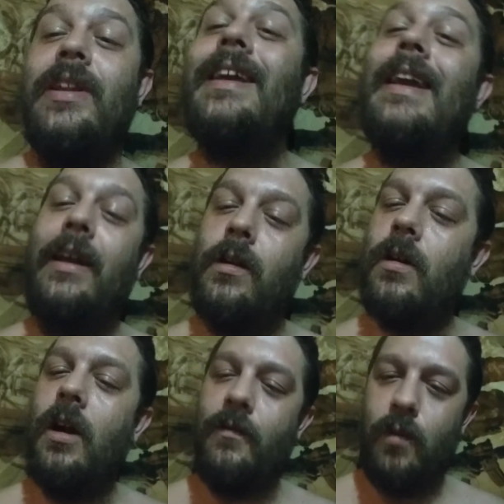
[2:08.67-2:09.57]
the
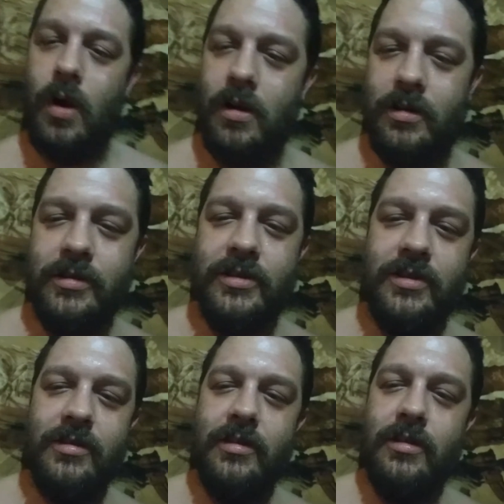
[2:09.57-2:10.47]
Eater of
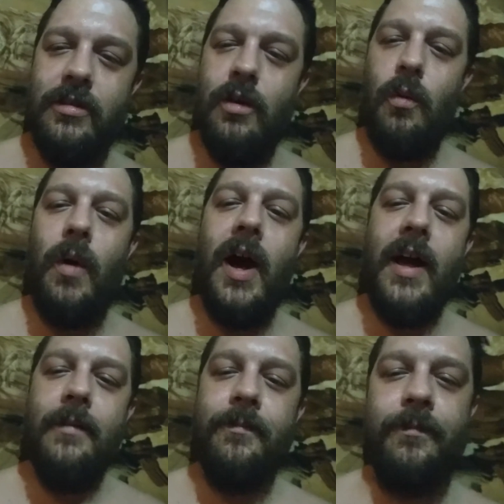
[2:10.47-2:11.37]
Worlds.
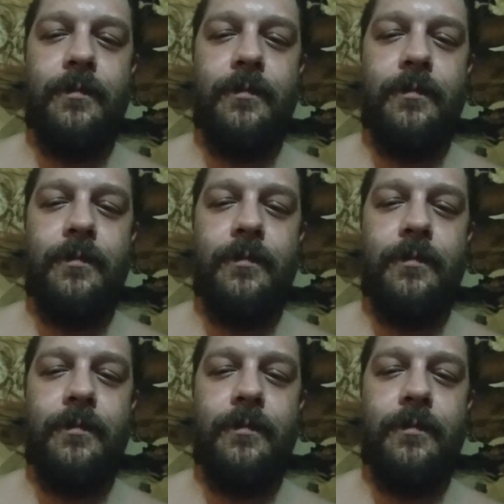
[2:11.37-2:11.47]
Why?